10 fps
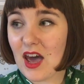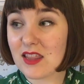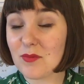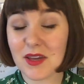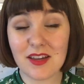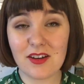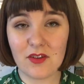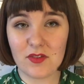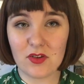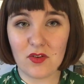at the beginning
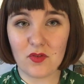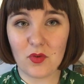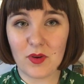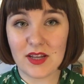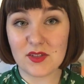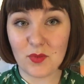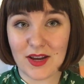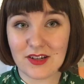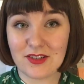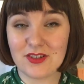of the novel it's
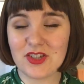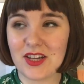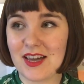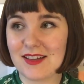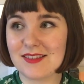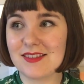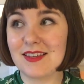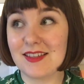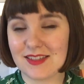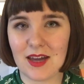when she
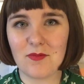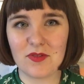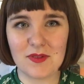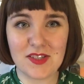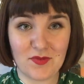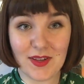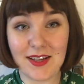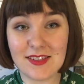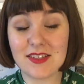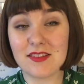has escaped from this and
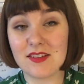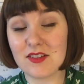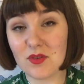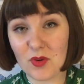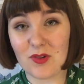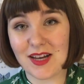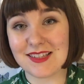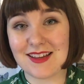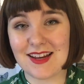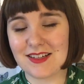realised that the world
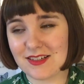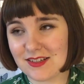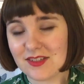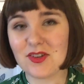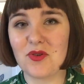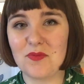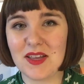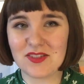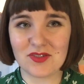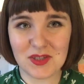hasn't ended, so
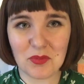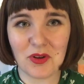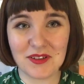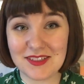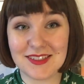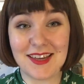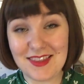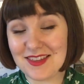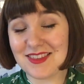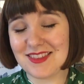it's not a spoiler to say
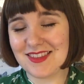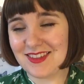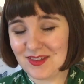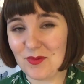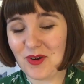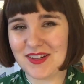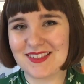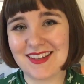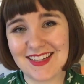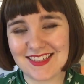that the, the world
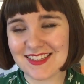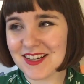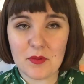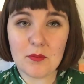hasn't ended.